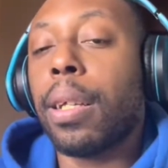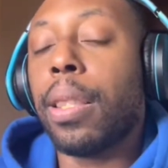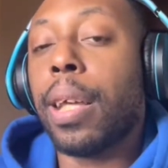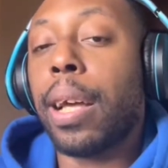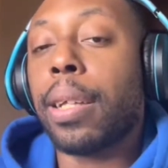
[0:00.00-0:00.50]

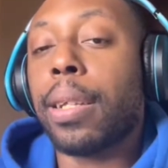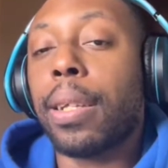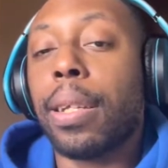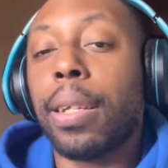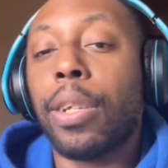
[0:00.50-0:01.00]
that
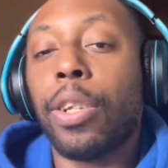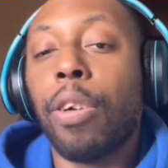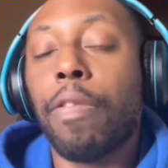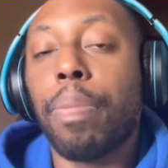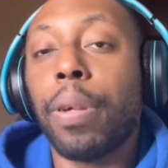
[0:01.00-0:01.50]

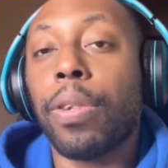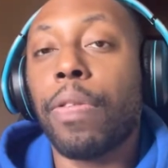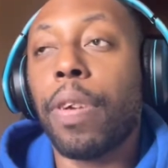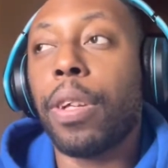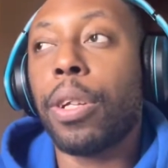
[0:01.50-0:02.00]

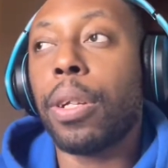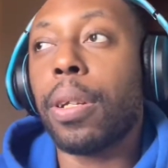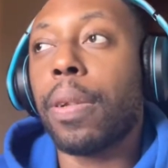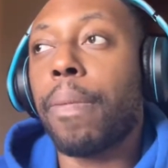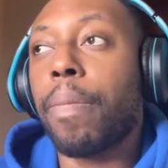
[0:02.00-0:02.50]

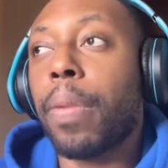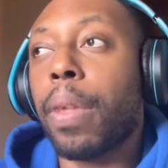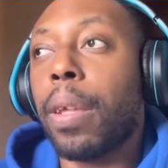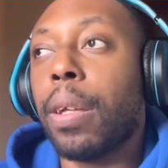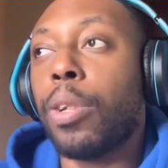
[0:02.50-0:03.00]
self-preservation
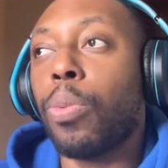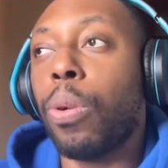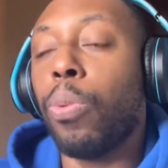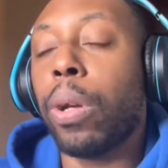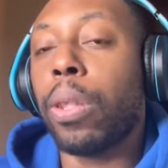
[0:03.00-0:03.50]
is
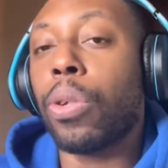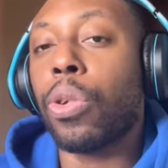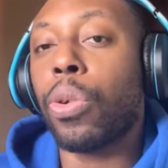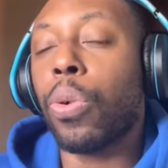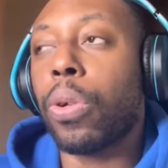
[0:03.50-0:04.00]
where the
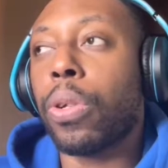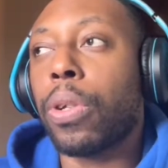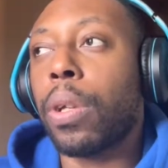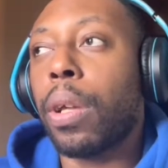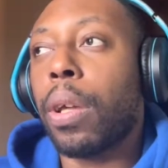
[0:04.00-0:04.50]

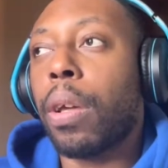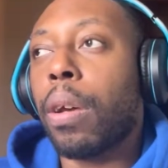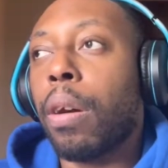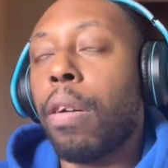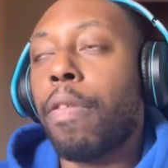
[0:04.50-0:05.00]
source
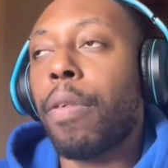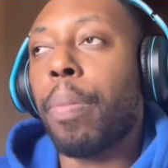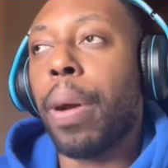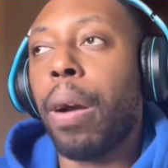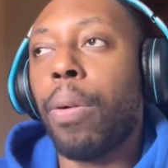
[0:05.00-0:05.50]
of her
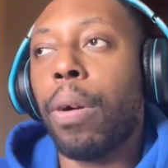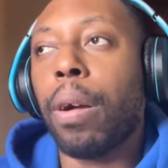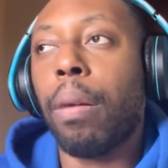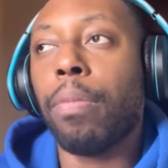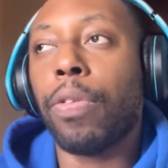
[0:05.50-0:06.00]
power
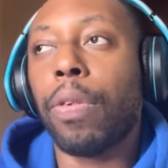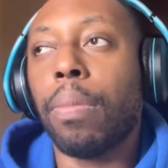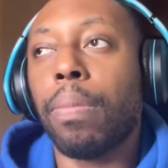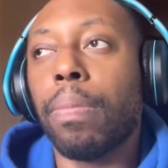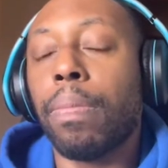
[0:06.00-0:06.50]
comes
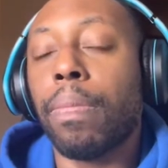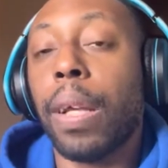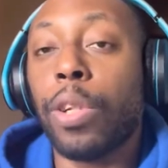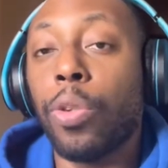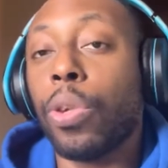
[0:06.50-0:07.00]
from.
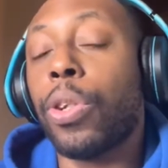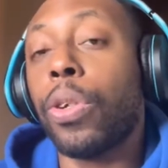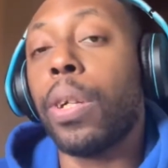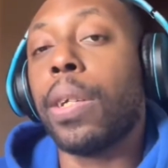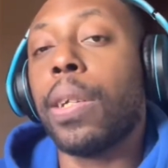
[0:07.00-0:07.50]
And to a
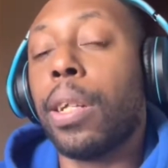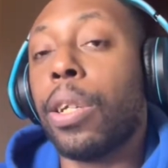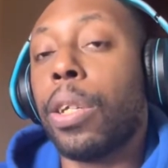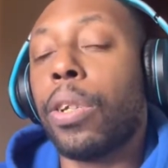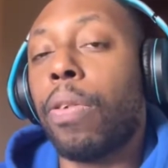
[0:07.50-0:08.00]
certain extent,
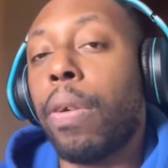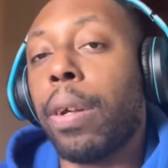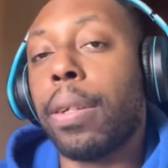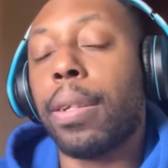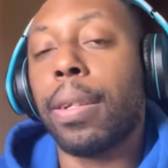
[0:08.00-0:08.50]
she's
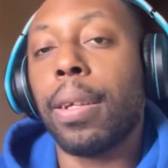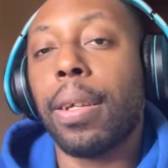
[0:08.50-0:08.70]
correct.